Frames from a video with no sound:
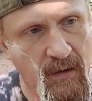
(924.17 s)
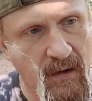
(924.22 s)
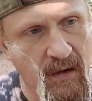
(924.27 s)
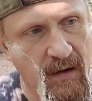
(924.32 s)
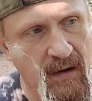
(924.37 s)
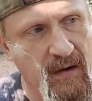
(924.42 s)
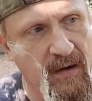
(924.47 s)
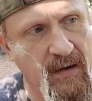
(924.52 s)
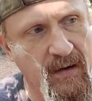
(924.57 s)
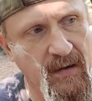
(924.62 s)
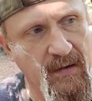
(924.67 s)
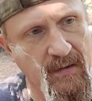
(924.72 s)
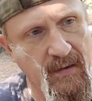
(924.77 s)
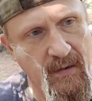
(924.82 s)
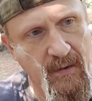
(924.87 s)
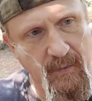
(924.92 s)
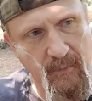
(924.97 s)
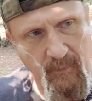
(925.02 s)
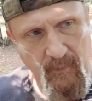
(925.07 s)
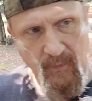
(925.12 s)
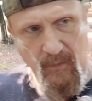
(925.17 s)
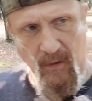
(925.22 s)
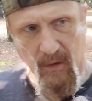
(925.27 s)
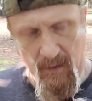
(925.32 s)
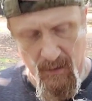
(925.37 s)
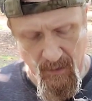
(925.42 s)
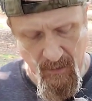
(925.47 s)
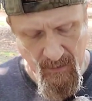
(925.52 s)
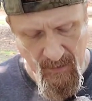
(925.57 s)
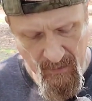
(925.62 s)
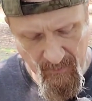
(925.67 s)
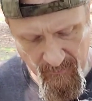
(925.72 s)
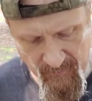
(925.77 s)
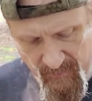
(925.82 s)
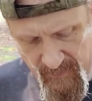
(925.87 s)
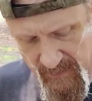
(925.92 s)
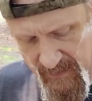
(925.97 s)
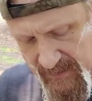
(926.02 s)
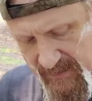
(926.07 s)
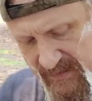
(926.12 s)
And on
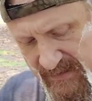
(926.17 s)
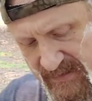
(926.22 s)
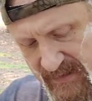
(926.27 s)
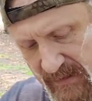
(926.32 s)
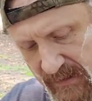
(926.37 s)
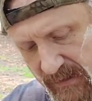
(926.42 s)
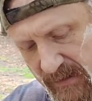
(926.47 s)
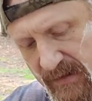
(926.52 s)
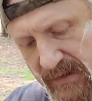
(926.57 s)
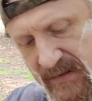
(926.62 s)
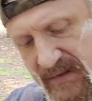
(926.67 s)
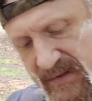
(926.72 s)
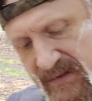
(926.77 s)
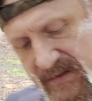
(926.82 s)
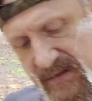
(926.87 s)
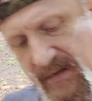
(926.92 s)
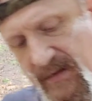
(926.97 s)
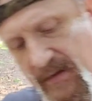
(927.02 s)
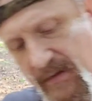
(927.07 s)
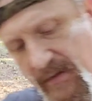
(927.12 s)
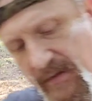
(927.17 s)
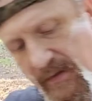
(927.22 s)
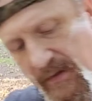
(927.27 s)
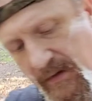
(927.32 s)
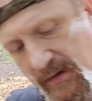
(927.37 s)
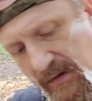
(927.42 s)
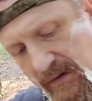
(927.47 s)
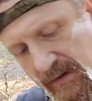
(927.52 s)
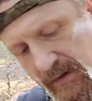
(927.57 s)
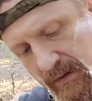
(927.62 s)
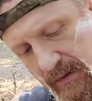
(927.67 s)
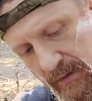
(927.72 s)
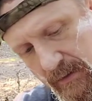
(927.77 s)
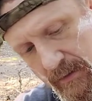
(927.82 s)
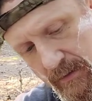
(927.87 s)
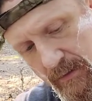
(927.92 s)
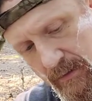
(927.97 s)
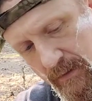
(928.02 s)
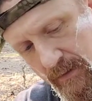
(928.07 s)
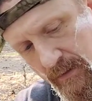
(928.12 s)
Alfin it doesn't list the
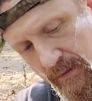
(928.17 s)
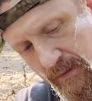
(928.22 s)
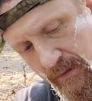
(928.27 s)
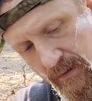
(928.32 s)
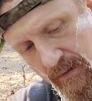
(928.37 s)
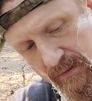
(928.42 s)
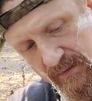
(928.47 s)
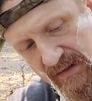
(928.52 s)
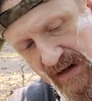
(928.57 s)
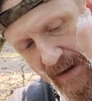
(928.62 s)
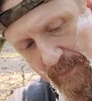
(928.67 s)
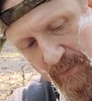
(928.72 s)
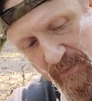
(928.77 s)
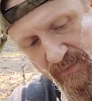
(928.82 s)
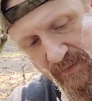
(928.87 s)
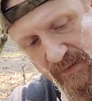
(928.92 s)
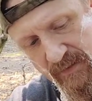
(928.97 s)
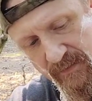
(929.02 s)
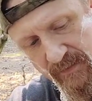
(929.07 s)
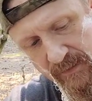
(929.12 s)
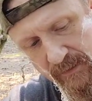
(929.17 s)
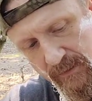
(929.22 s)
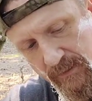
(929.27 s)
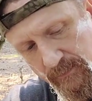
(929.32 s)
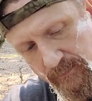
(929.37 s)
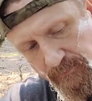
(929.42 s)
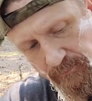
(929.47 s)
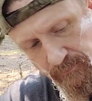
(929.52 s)
type of vetiver.